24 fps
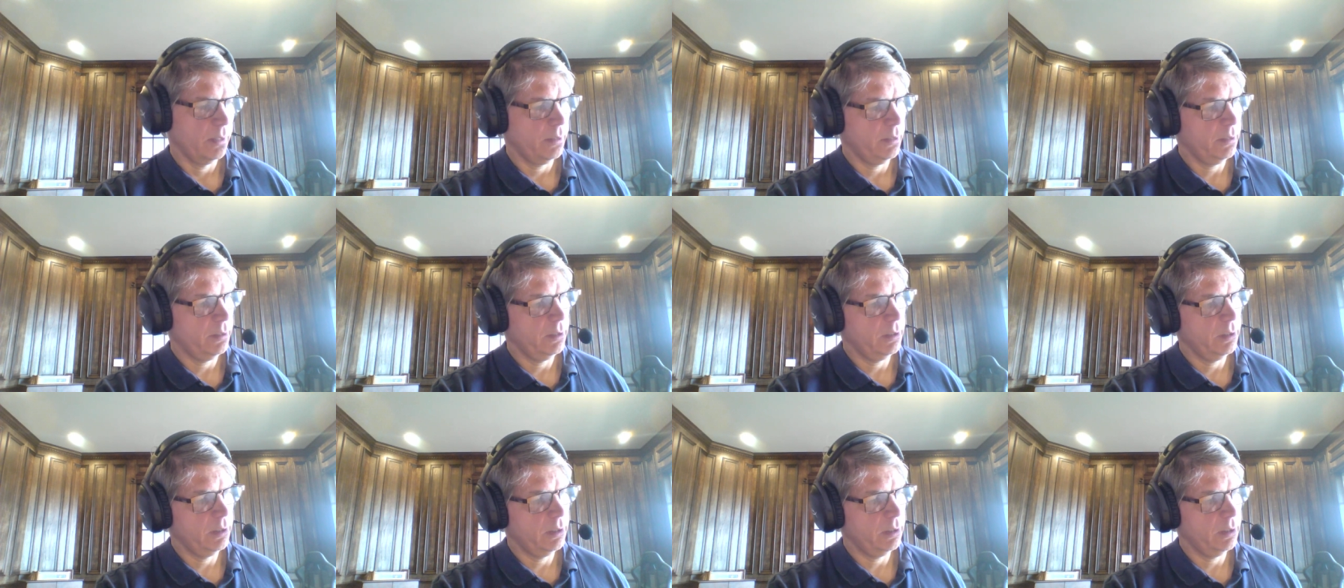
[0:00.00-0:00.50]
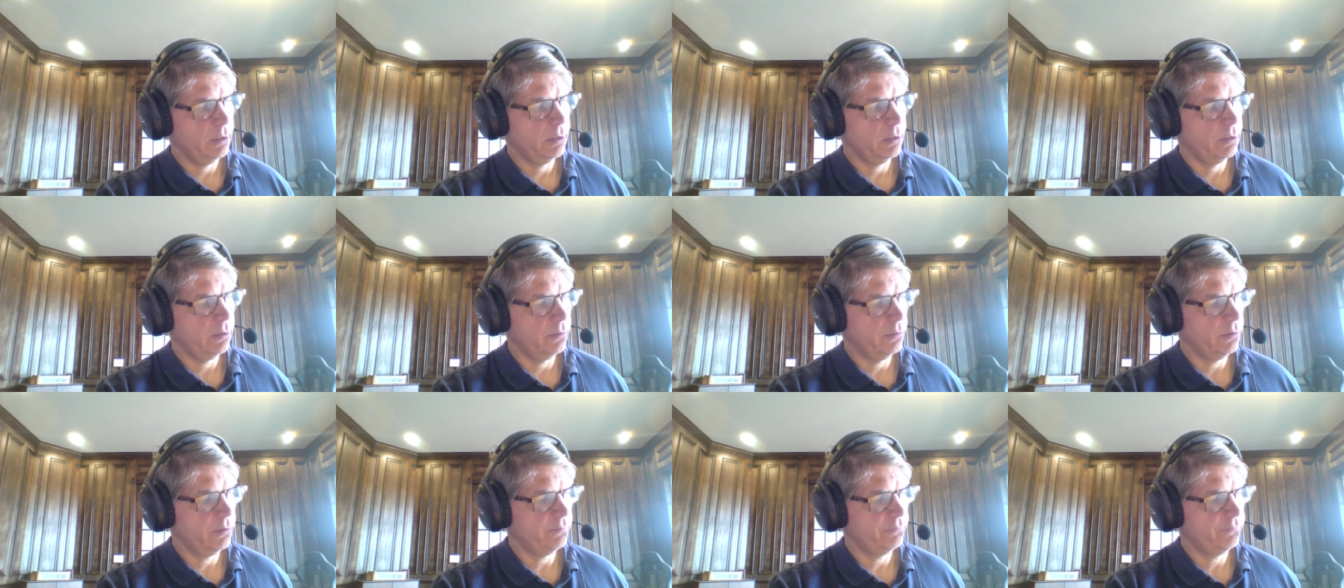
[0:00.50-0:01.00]
And
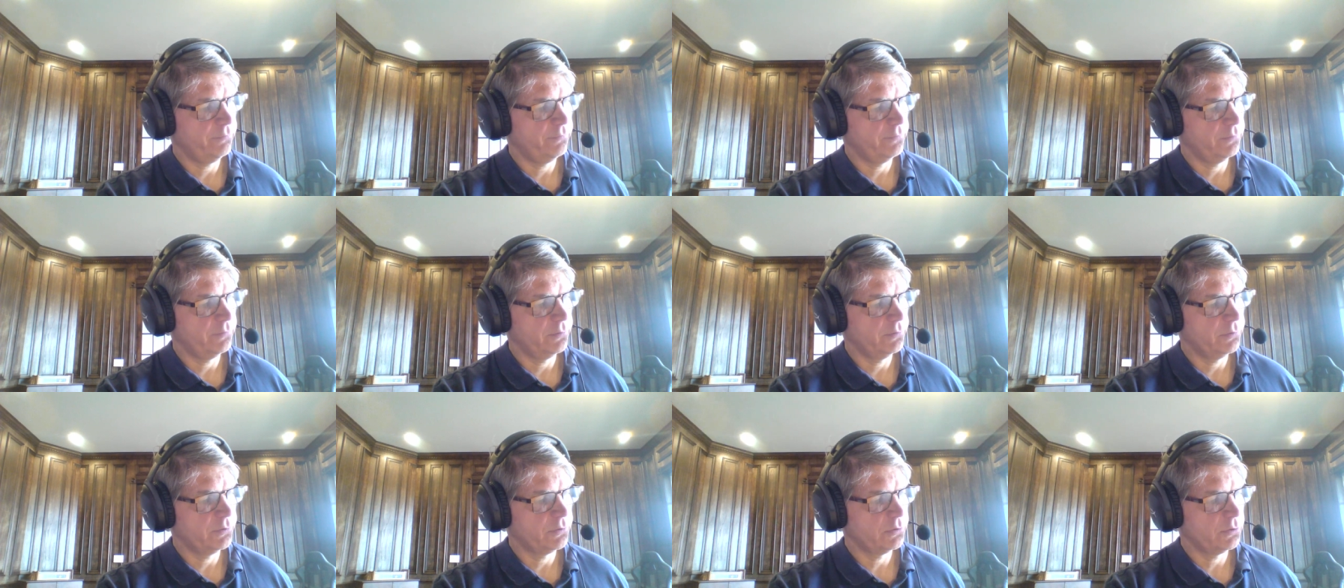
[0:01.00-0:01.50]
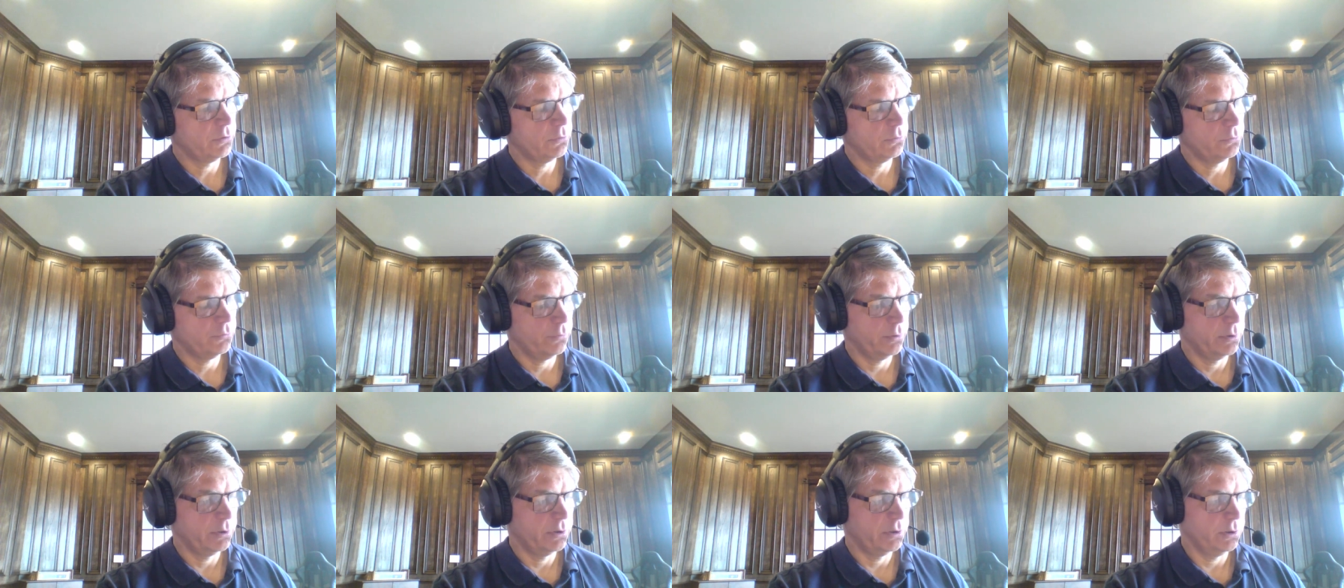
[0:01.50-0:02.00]
the first
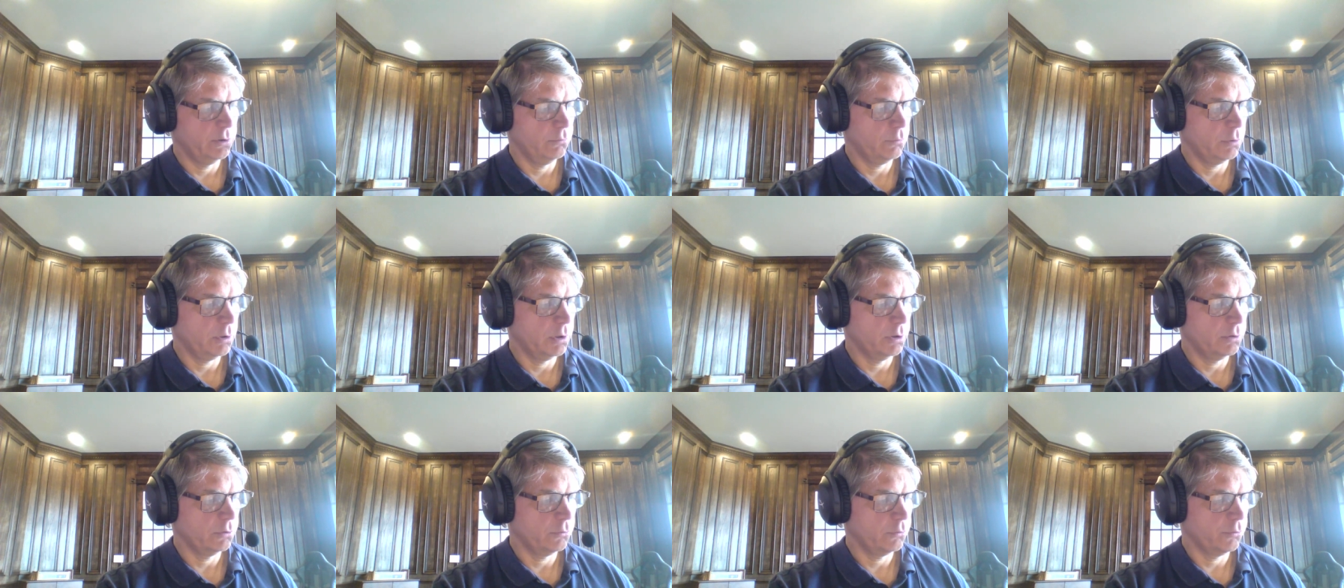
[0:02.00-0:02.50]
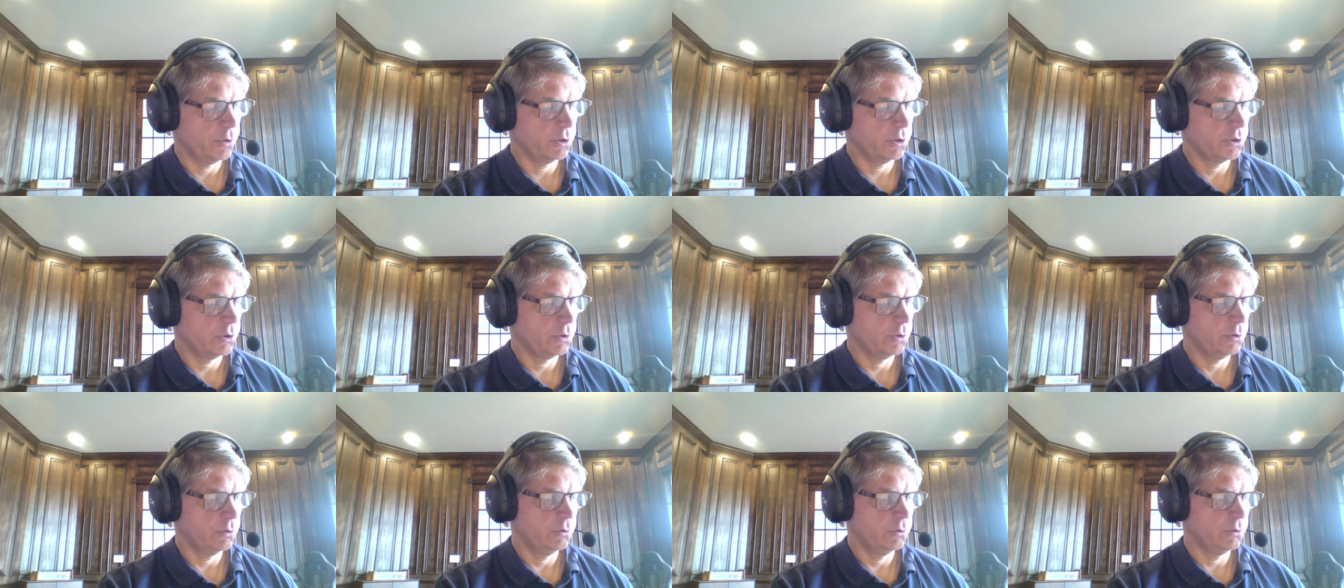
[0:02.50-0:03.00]
21
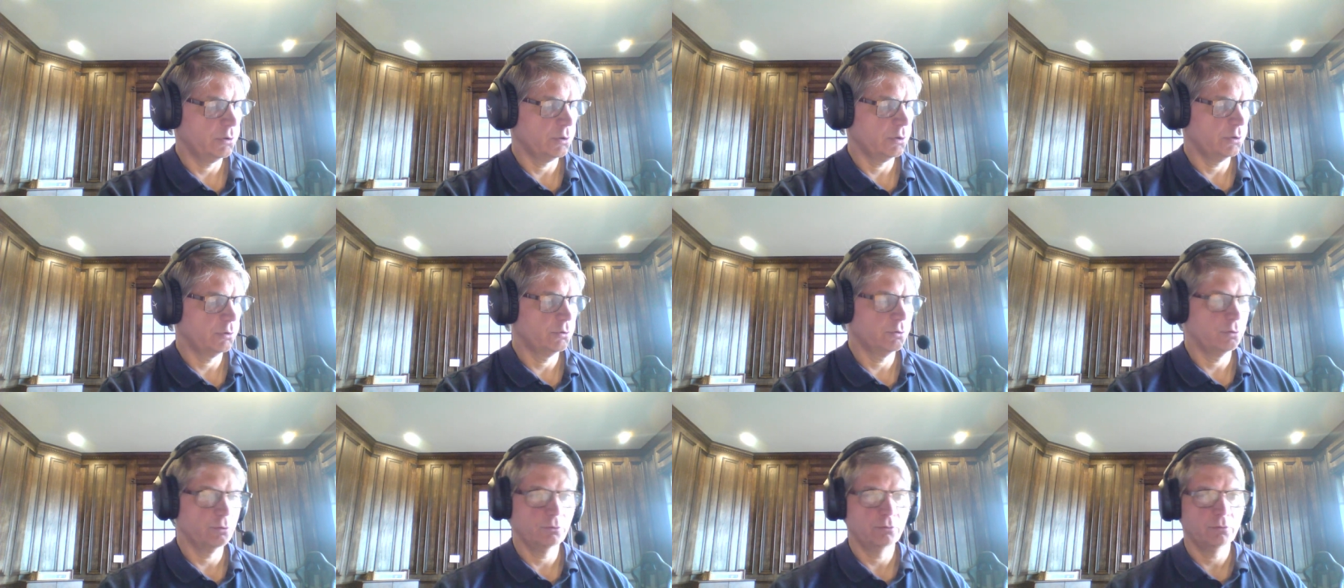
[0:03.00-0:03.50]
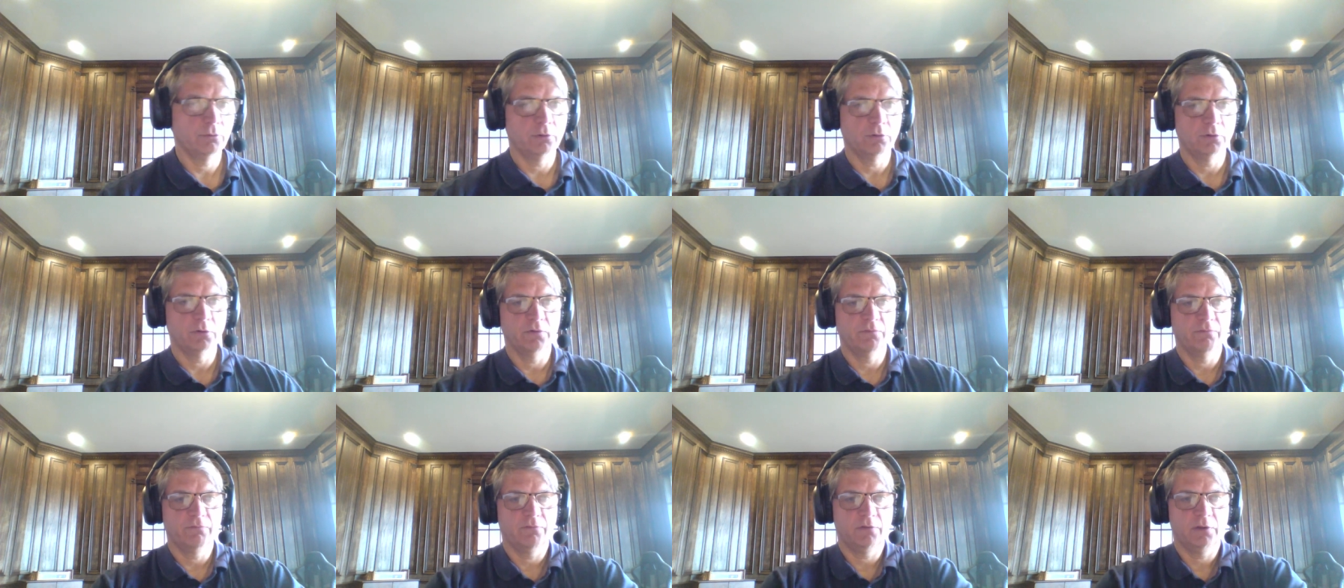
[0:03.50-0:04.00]
questions are true
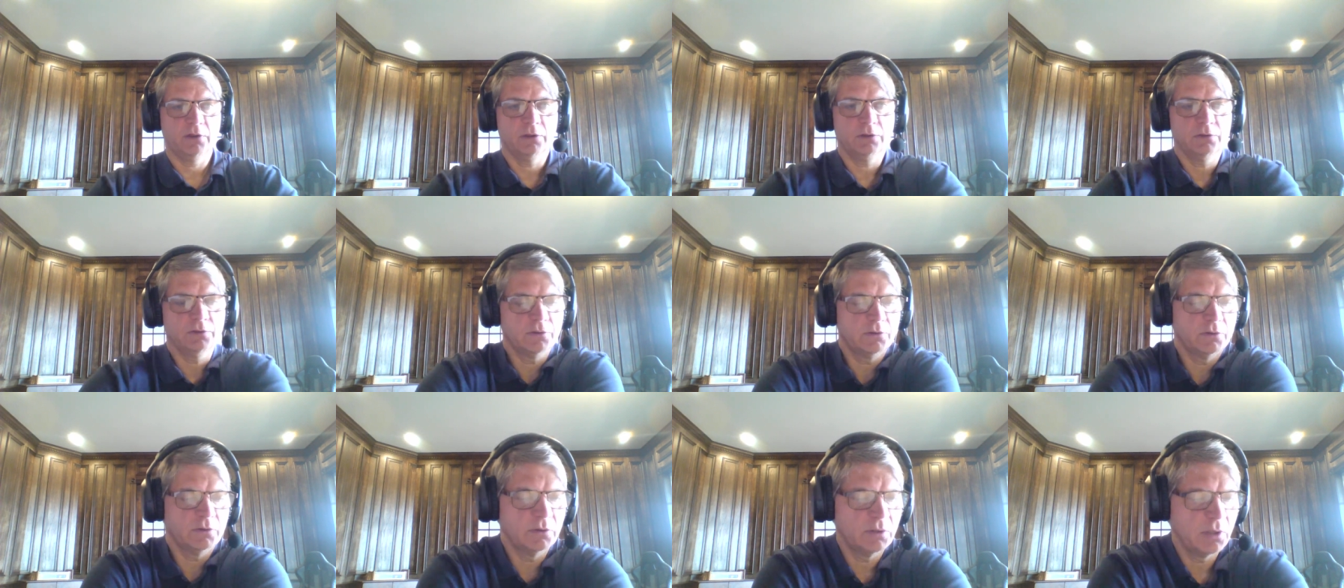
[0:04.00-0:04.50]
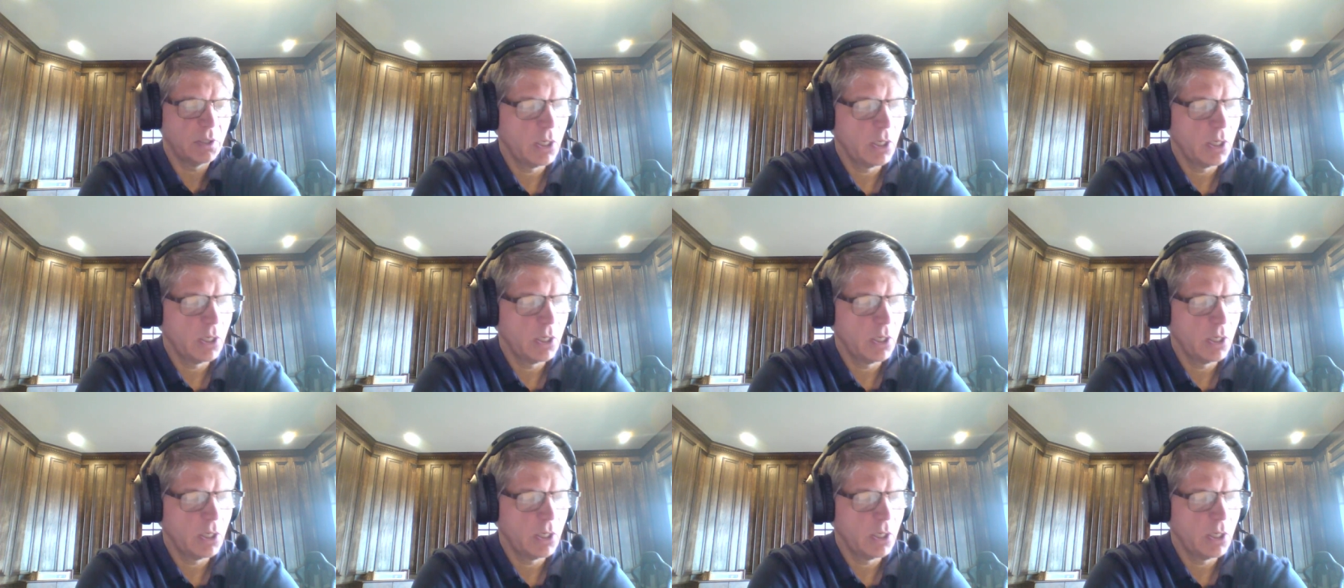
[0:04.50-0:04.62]
or false.